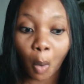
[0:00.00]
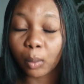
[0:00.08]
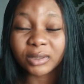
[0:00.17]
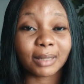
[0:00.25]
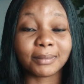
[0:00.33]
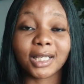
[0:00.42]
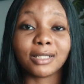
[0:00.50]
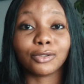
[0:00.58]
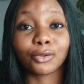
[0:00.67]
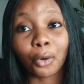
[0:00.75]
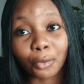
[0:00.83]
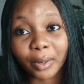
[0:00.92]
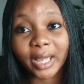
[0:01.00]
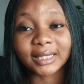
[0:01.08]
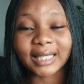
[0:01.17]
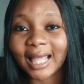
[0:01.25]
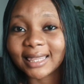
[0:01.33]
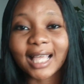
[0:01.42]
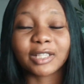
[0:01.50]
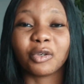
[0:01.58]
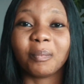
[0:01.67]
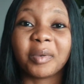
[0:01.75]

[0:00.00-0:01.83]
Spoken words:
what I'm saying is correct, and that's on